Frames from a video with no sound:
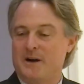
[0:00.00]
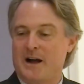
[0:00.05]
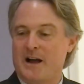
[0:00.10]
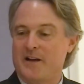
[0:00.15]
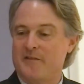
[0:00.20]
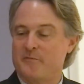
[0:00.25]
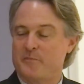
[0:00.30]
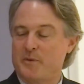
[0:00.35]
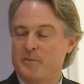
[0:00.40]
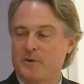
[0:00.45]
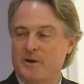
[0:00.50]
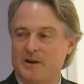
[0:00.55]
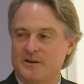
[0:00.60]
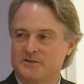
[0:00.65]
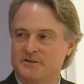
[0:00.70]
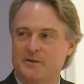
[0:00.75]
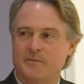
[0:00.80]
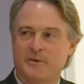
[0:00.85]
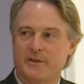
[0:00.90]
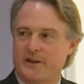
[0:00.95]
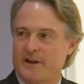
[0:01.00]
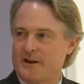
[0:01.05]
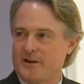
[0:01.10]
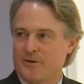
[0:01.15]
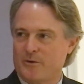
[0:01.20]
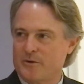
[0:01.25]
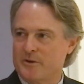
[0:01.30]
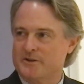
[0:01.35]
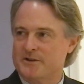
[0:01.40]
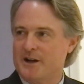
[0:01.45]
have people asking me that
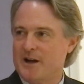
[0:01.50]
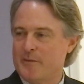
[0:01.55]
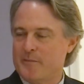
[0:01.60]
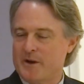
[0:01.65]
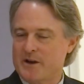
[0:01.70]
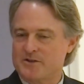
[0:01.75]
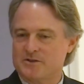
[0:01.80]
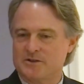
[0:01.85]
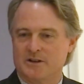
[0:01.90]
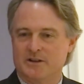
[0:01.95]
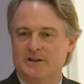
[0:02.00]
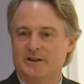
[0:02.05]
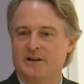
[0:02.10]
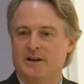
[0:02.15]
all the time, actually.